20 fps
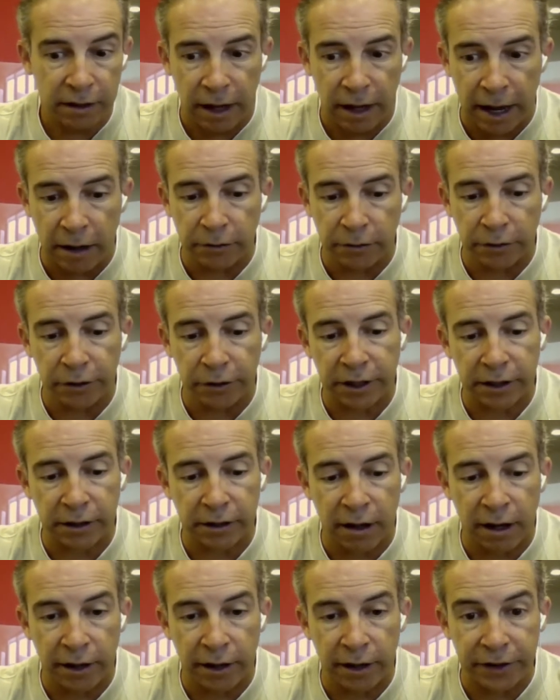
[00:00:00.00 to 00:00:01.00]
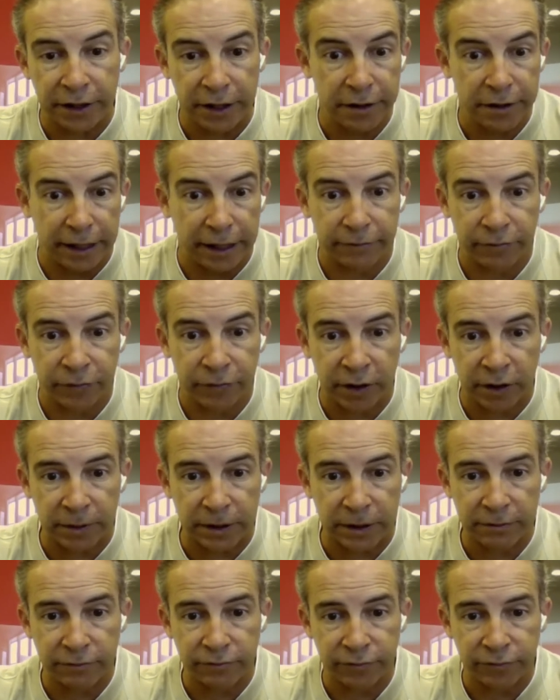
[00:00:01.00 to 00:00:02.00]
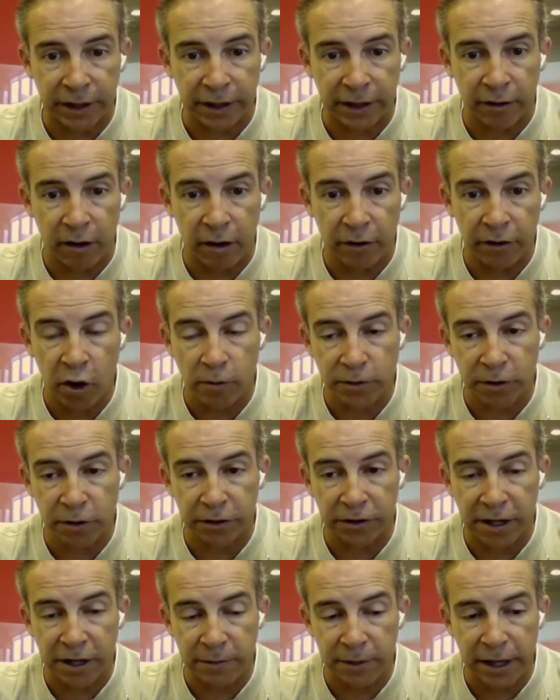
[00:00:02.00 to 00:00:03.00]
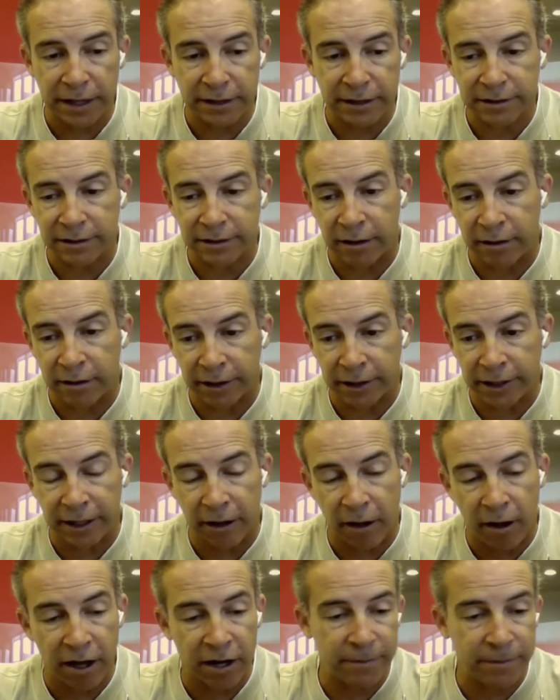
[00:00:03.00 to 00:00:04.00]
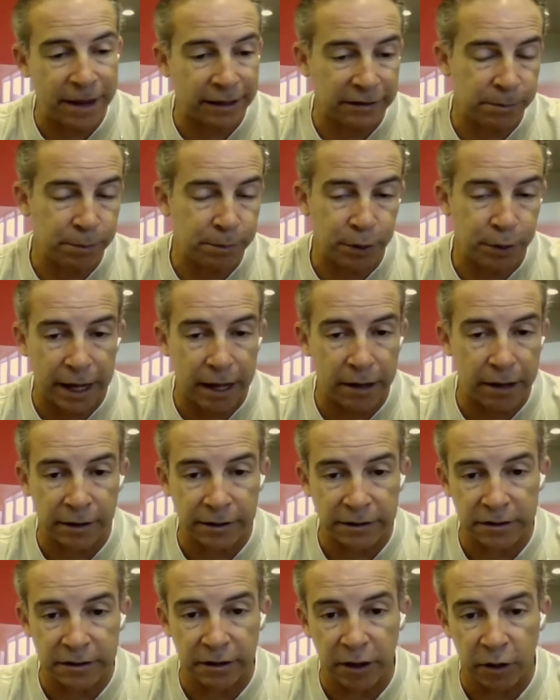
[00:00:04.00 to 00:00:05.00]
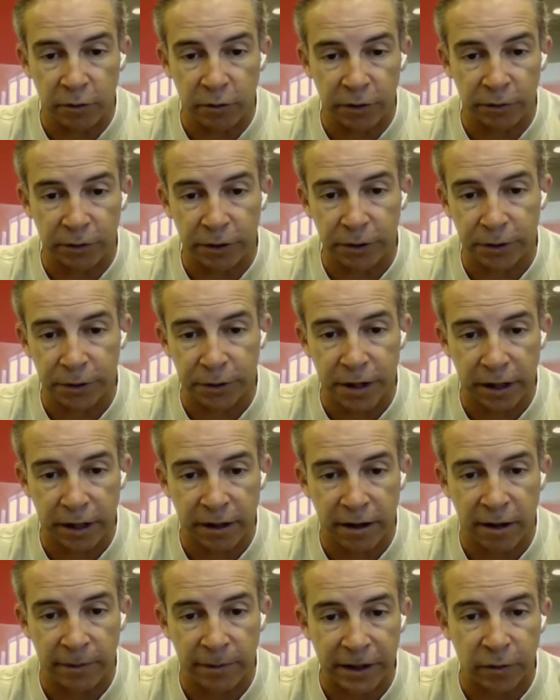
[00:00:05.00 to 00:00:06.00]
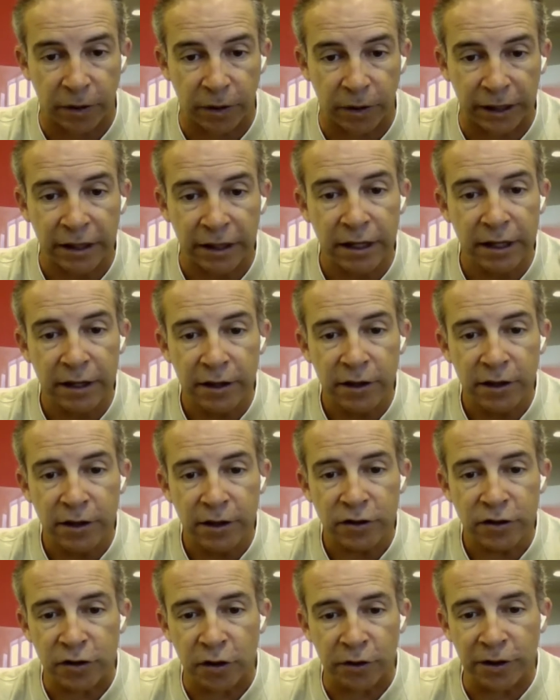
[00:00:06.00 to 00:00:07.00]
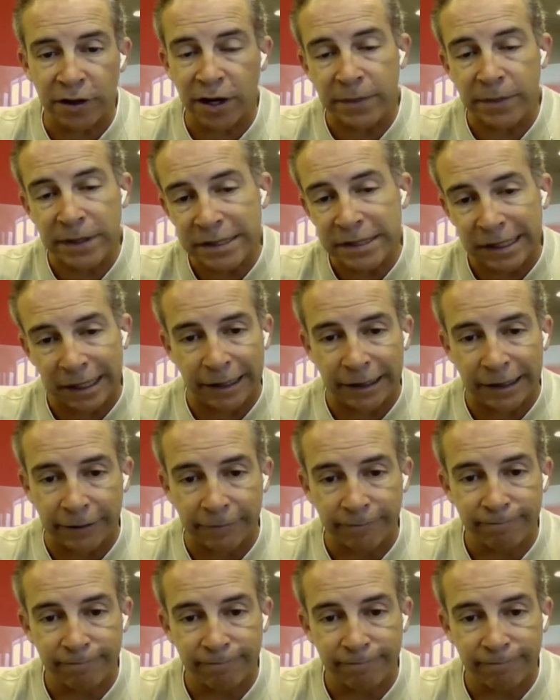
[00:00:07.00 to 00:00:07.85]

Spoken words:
out looking on the internet. And all the homes that are on the MLS get automatically put out on Zillow and Realtor.com anyway. So you're not missing anything.